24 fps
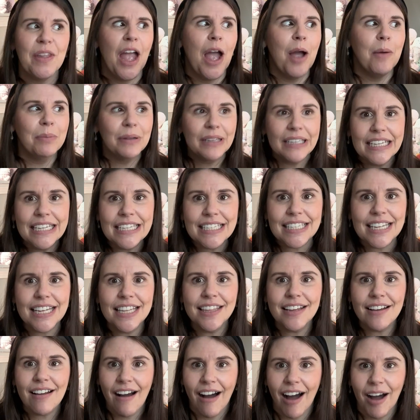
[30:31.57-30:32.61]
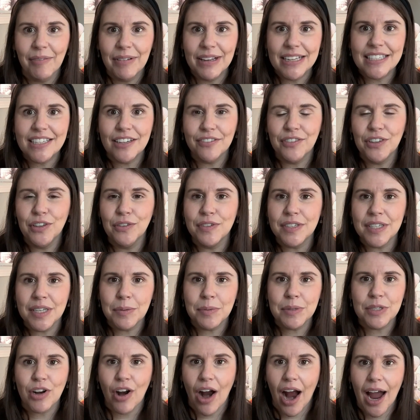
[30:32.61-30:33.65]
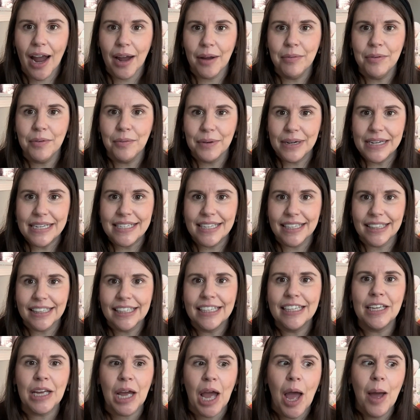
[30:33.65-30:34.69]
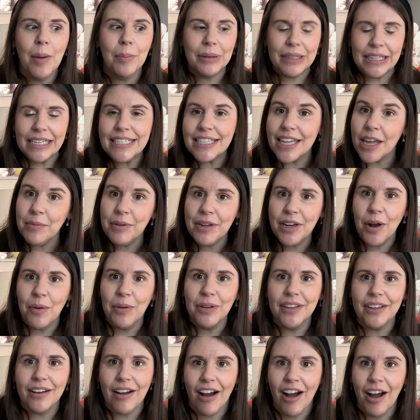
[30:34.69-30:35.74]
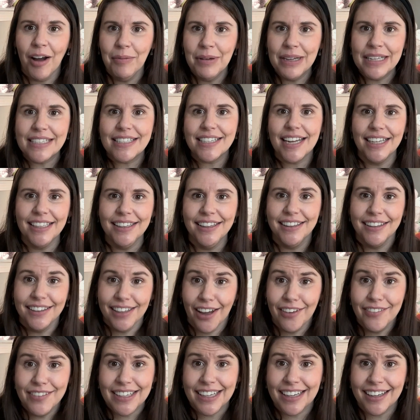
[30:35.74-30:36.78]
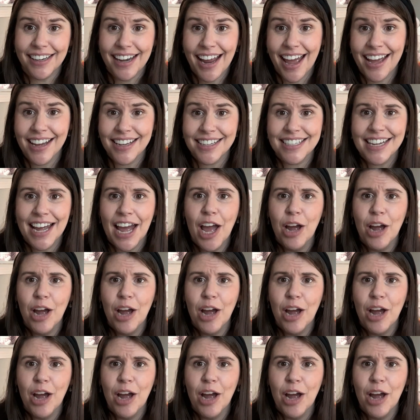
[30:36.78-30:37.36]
Please, in the comments, if you've subscribed recently, please let me know in the comments. I'd love to connect.